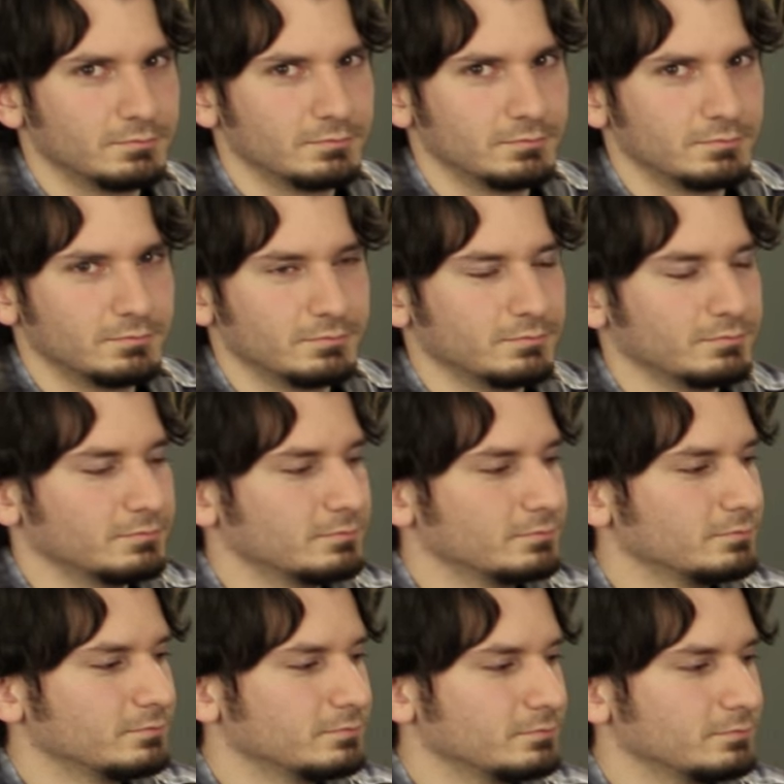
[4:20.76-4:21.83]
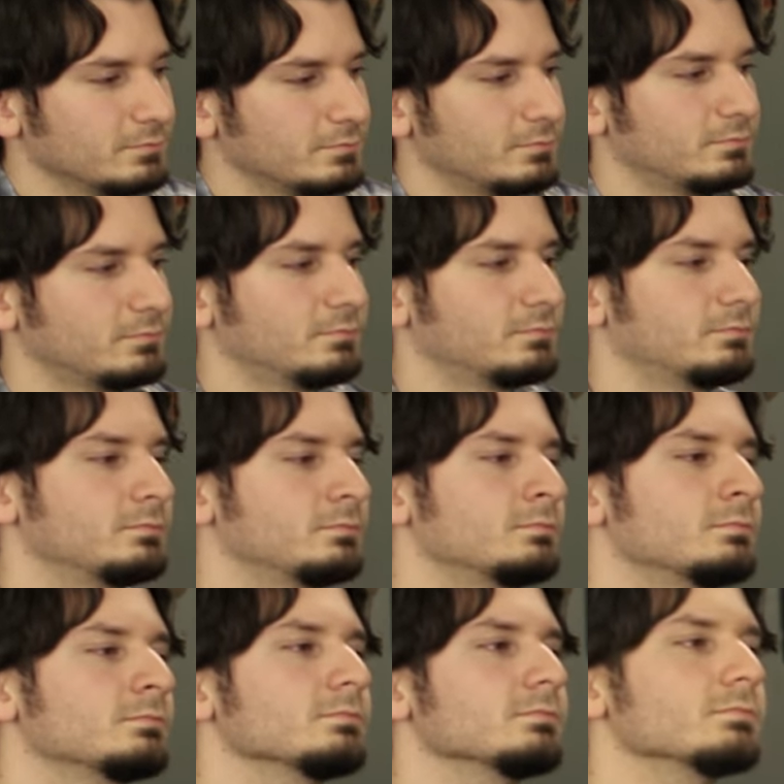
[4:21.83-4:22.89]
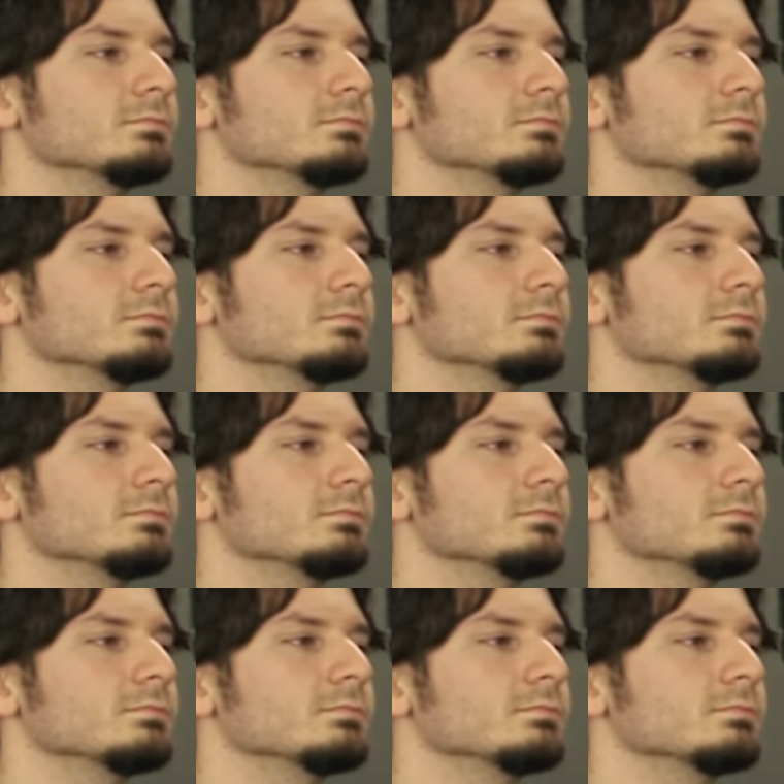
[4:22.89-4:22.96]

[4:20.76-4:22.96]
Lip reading: This person isn't speaking.